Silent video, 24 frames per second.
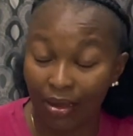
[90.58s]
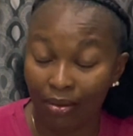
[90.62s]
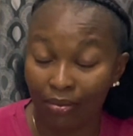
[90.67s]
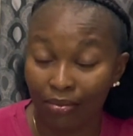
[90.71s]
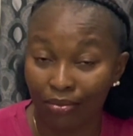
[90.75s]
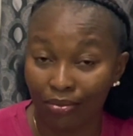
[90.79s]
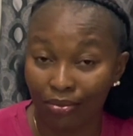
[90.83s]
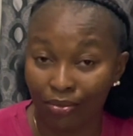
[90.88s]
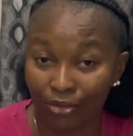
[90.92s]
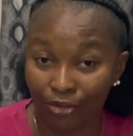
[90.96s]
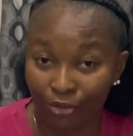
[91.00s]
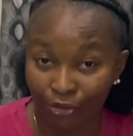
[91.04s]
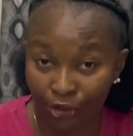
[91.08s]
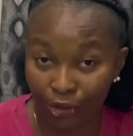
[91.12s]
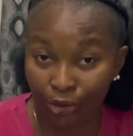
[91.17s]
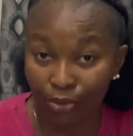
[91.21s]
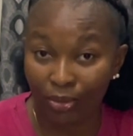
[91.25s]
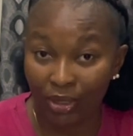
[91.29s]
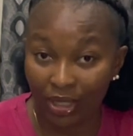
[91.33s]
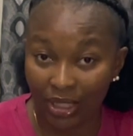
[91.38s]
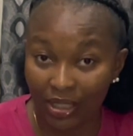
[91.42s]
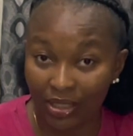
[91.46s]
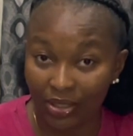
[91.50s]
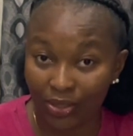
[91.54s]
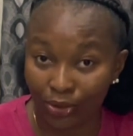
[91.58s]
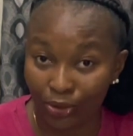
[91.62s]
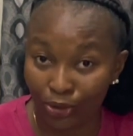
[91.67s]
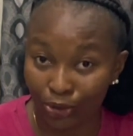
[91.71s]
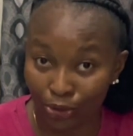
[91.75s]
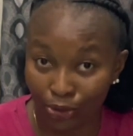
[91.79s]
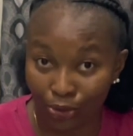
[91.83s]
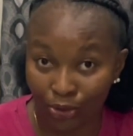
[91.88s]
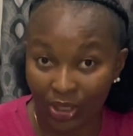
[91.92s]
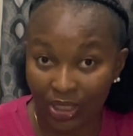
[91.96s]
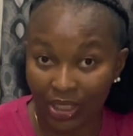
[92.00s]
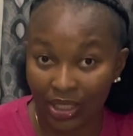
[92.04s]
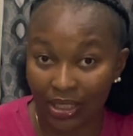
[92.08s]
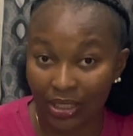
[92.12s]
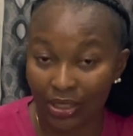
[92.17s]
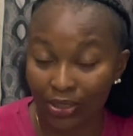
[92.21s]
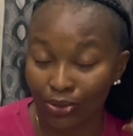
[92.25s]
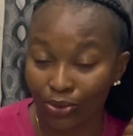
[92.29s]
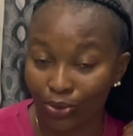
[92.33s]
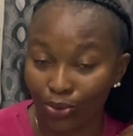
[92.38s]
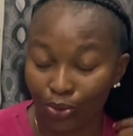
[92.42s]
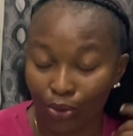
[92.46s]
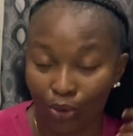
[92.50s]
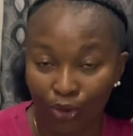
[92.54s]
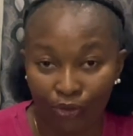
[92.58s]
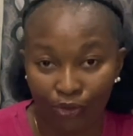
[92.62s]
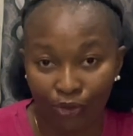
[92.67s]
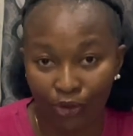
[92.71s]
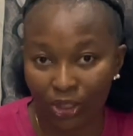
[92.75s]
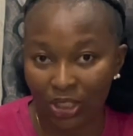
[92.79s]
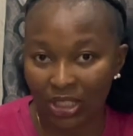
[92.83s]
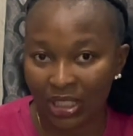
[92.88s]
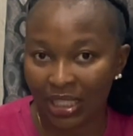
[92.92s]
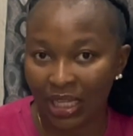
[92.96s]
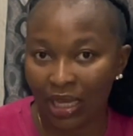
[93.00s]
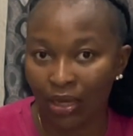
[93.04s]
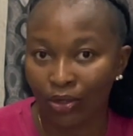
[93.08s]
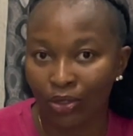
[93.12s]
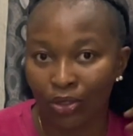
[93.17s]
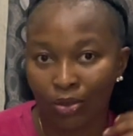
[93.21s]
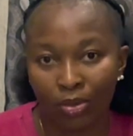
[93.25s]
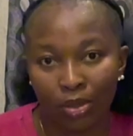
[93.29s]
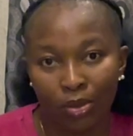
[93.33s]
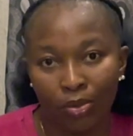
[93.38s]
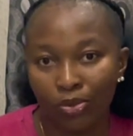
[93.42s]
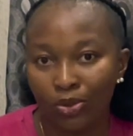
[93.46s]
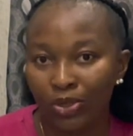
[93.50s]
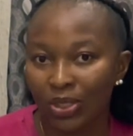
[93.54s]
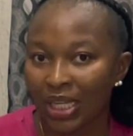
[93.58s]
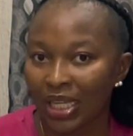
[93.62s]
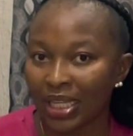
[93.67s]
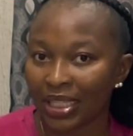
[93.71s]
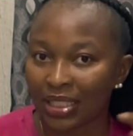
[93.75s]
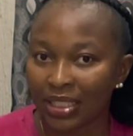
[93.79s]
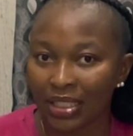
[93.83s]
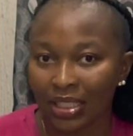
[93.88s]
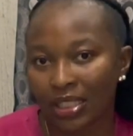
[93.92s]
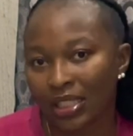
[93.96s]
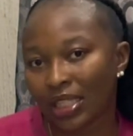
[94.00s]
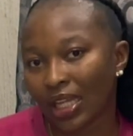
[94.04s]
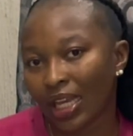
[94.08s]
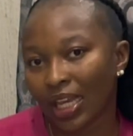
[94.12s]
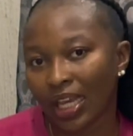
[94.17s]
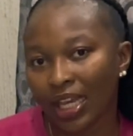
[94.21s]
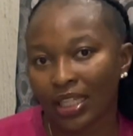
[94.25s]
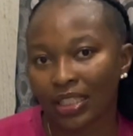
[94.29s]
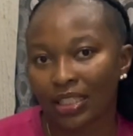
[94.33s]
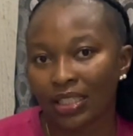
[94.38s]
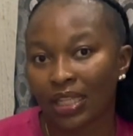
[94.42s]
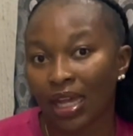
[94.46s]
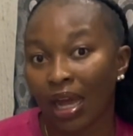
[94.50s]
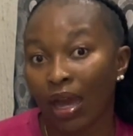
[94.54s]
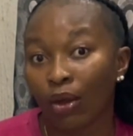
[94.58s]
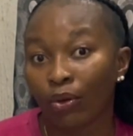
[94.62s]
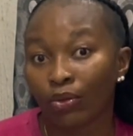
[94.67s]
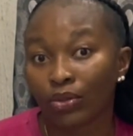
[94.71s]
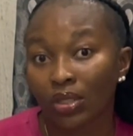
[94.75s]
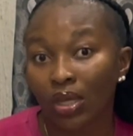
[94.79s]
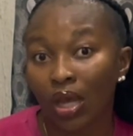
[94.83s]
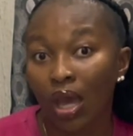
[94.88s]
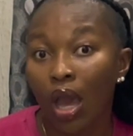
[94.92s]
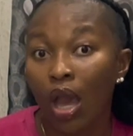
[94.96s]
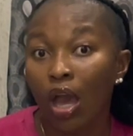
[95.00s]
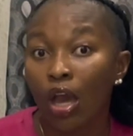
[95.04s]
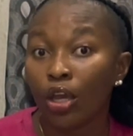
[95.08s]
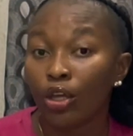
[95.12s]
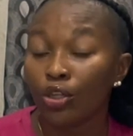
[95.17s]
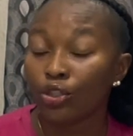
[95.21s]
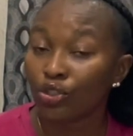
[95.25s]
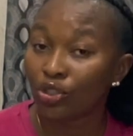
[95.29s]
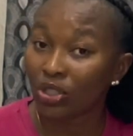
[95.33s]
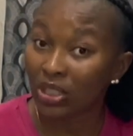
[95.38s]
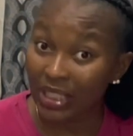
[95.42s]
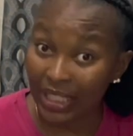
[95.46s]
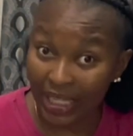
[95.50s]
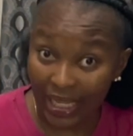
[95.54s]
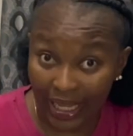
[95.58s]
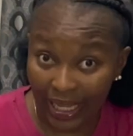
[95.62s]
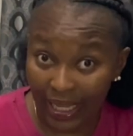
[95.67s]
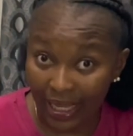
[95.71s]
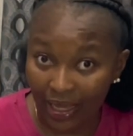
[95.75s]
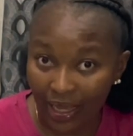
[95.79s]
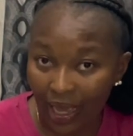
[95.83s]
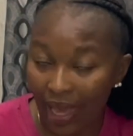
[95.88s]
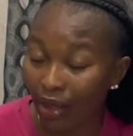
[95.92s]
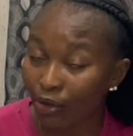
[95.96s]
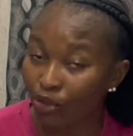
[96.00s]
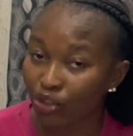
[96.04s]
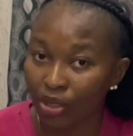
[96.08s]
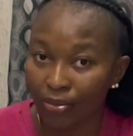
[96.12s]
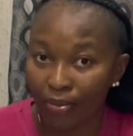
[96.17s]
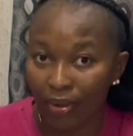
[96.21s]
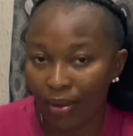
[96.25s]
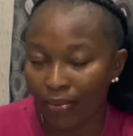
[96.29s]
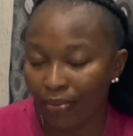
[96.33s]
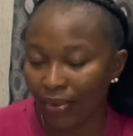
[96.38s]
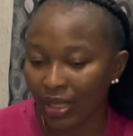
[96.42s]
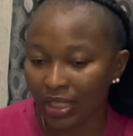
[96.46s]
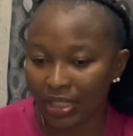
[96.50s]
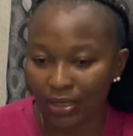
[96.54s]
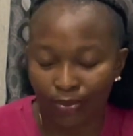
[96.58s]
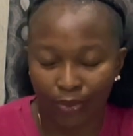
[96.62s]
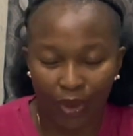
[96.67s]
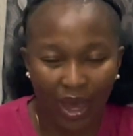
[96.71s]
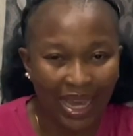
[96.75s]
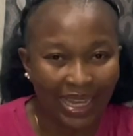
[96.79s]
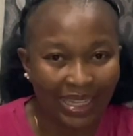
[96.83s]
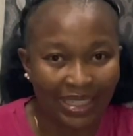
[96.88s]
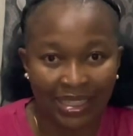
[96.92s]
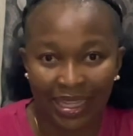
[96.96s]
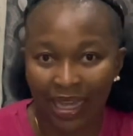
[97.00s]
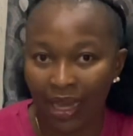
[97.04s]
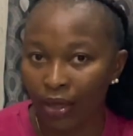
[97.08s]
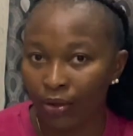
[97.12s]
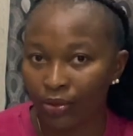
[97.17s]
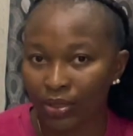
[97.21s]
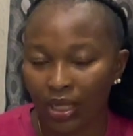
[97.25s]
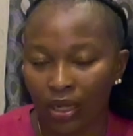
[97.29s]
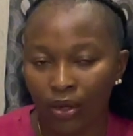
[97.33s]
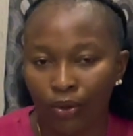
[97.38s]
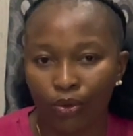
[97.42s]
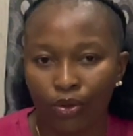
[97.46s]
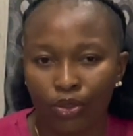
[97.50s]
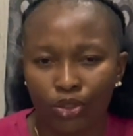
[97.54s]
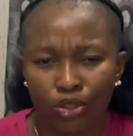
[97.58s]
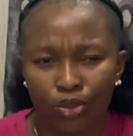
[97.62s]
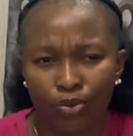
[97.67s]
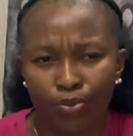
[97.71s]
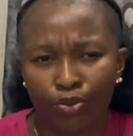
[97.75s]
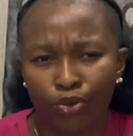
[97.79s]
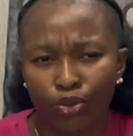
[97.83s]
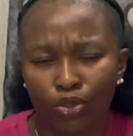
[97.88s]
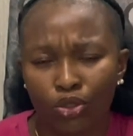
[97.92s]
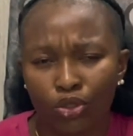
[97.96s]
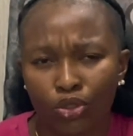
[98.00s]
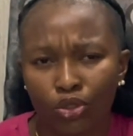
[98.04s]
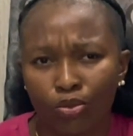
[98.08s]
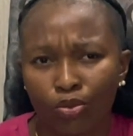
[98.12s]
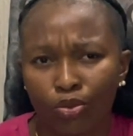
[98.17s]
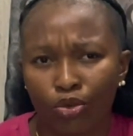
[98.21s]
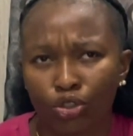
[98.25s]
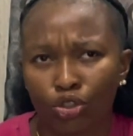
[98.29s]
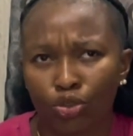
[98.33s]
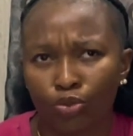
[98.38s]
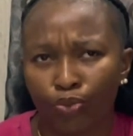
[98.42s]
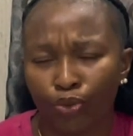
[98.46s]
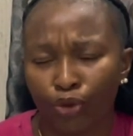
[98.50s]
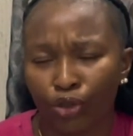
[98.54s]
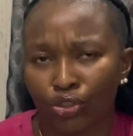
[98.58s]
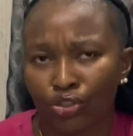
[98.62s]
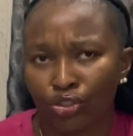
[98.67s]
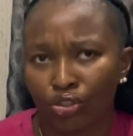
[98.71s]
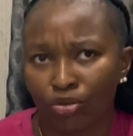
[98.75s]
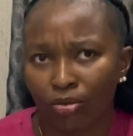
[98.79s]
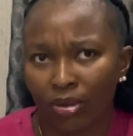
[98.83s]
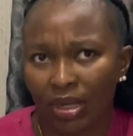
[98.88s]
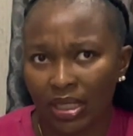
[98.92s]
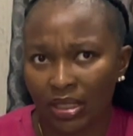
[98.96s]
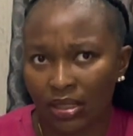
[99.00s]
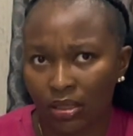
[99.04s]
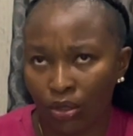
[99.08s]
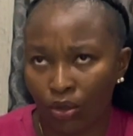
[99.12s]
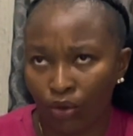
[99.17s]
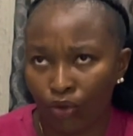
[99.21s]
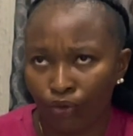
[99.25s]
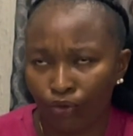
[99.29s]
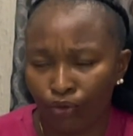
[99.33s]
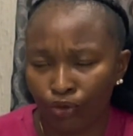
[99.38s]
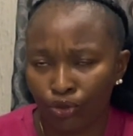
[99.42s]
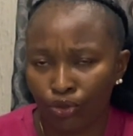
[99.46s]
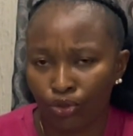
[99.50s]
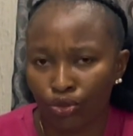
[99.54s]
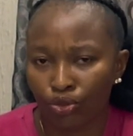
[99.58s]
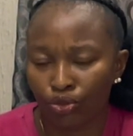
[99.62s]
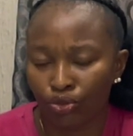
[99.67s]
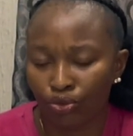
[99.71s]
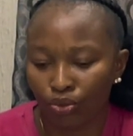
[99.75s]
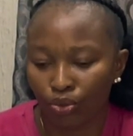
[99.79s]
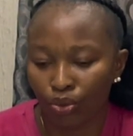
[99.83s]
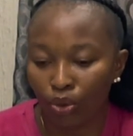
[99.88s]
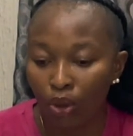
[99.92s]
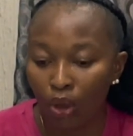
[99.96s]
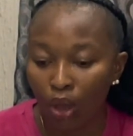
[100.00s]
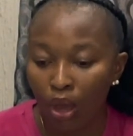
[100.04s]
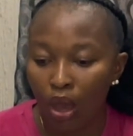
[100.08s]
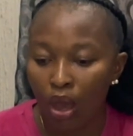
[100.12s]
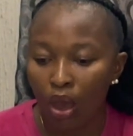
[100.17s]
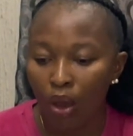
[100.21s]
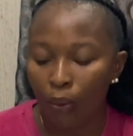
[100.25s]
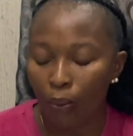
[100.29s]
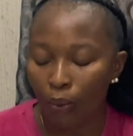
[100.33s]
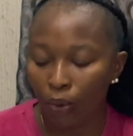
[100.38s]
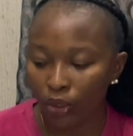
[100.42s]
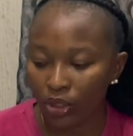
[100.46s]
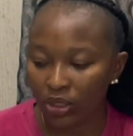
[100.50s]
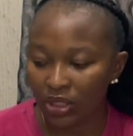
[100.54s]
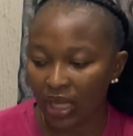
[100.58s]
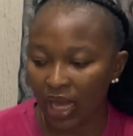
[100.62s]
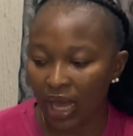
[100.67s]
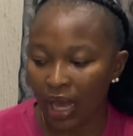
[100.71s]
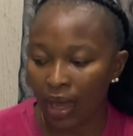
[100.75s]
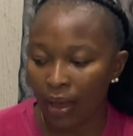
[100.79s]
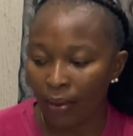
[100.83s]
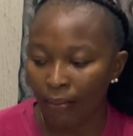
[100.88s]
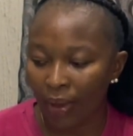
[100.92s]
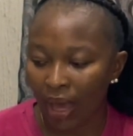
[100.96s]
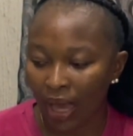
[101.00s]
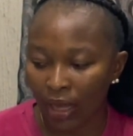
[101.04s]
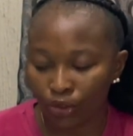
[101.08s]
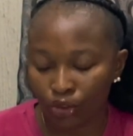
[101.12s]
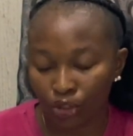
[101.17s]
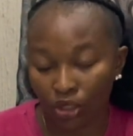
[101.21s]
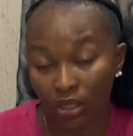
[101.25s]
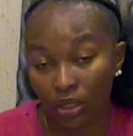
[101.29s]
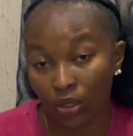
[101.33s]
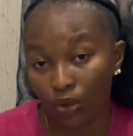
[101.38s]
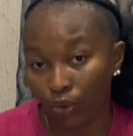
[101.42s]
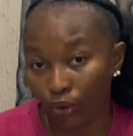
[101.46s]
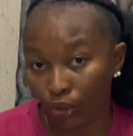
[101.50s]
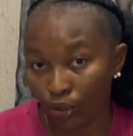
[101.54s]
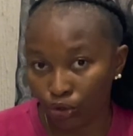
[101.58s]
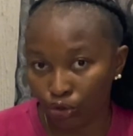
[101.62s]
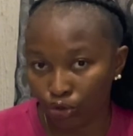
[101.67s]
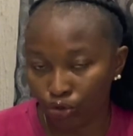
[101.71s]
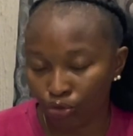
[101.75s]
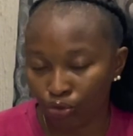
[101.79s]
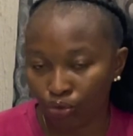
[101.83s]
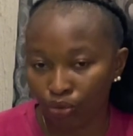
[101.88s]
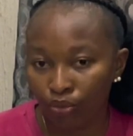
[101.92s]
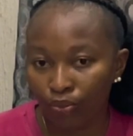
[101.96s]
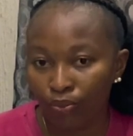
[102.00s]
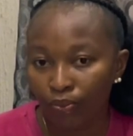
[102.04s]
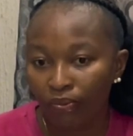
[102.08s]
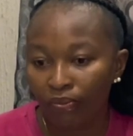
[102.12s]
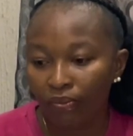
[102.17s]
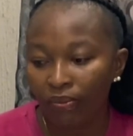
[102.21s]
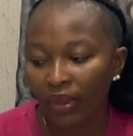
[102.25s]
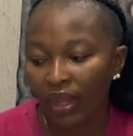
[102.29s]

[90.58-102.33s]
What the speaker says: I'm filming it on Sunday, so obviously I'll not be able to edit and get out today. I'll try my best, but I doubt. I don't want to put so much pressure on myself due to what I'm actually going through.